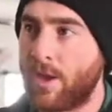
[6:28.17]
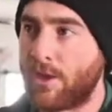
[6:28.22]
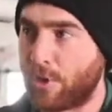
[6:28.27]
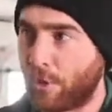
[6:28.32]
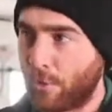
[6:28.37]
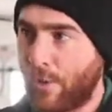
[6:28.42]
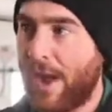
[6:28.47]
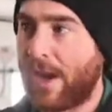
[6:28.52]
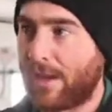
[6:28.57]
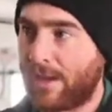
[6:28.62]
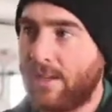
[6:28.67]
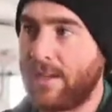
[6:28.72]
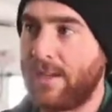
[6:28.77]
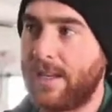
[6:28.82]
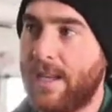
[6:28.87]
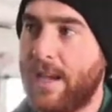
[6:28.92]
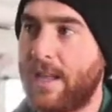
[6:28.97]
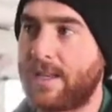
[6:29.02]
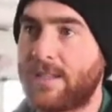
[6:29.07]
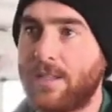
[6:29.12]

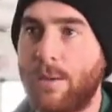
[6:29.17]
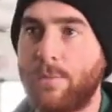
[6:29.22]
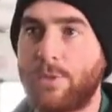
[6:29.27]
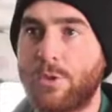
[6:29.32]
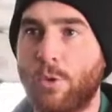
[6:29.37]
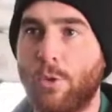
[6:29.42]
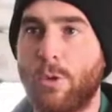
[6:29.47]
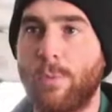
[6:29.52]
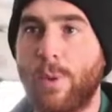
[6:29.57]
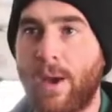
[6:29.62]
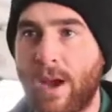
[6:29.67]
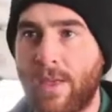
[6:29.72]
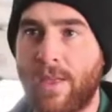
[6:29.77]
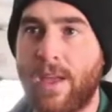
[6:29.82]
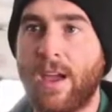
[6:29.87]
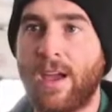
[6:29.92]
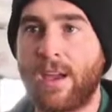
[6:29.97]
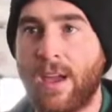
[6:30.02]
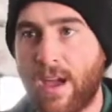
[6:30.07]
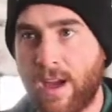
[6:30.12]
directly gets absorbed by
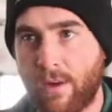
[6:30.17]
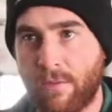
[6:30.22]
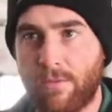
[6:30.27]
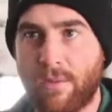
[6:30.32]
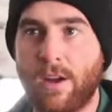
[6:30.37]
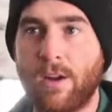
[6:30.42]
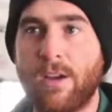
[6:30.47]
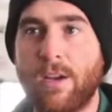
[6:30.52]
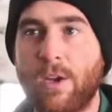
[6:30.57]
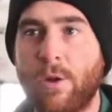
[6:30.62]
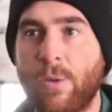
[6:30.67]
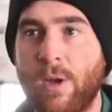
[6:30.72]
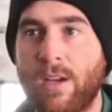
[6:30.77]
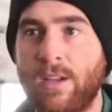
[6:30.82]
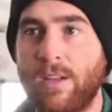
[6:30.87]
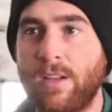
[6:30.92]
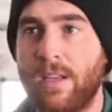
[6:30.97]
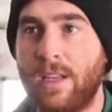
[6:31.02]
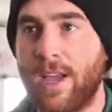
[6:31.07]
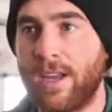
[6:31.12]
that cow very
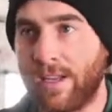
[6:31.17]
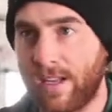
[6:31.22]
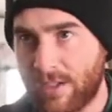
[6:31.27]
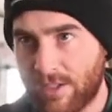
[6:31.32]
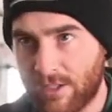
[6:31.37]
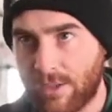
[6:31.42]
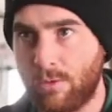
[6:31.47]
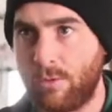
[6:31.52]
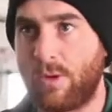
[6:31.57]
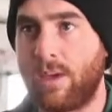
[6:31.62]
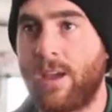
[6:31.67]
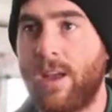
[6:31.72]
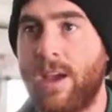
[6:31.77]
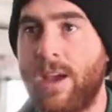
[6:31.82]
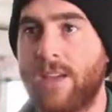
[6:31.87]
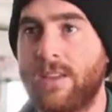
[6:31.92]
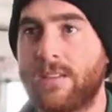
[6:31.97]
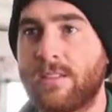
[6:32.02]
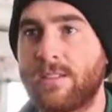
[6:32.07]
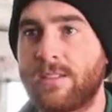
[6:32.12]
quickly and gets
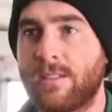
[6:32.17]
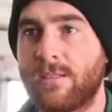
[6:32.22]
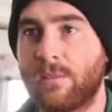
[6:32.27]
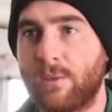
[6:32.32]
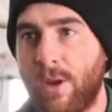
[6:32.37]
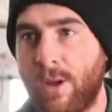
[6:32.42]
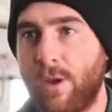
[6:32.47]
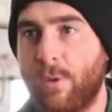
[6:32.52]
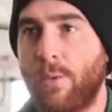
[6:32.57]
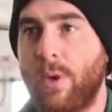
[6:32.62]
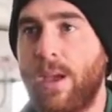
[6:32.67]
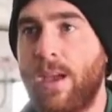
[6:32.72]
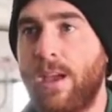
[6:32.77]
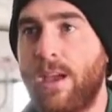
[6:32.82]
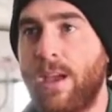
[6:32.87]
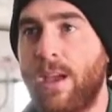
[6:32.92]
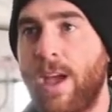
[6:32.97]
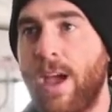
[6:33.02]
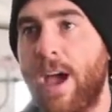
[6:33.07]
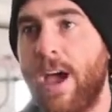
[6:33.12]
utilized right
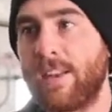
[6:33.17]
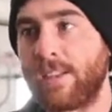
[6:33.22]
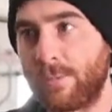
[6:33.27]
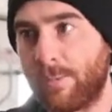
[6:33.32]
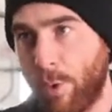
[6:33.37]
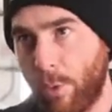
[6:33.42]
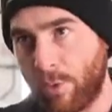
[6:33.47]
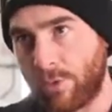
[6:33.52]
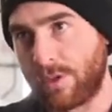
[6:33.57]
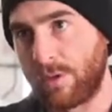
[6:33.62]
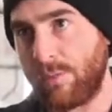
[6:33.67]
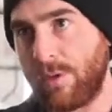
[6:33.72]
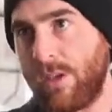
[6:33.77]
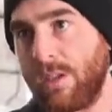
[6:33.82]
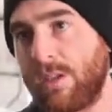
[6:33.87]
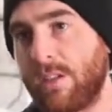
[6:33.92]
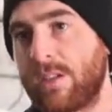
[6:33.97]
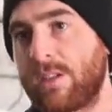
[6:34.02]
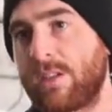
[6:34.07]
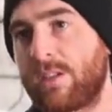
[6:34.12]
away, as opposed to
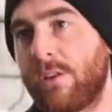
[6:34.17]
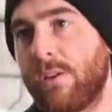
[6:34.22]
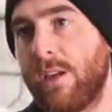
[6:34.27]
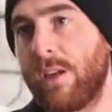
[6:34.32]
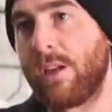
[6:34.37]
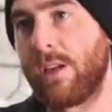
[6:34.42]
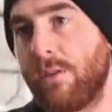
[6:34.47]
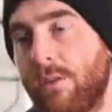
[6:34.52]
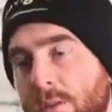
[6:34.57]
being excreted out